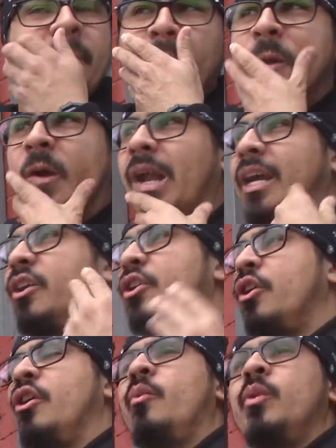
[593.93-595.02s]
You know, like a
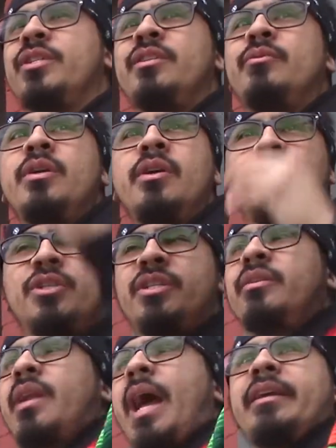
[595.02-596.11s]
girl when she
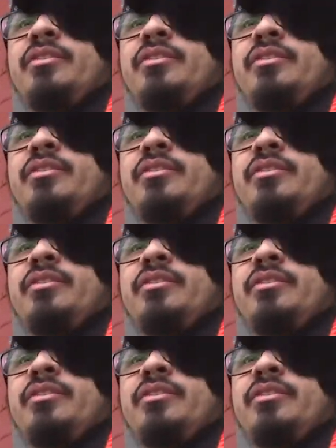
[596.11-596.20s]
likes